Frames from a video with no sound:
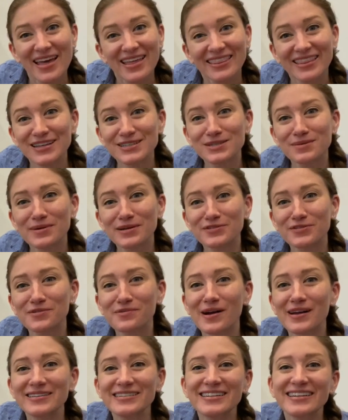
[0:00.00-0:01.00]
Thanks so much for
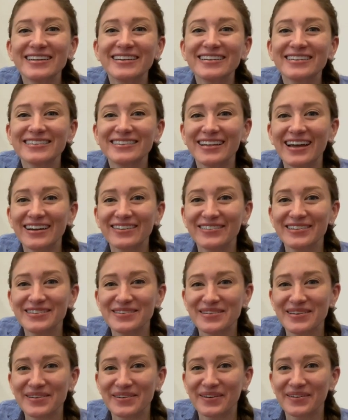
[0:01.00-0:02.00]
watching. Good luck
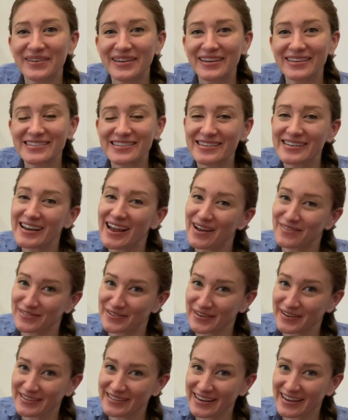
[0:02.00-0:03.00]
redoing your own kitchen. Have a
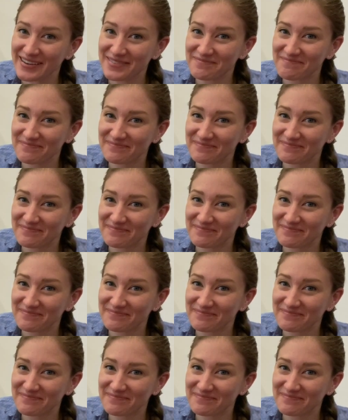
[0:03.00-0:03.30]
great day.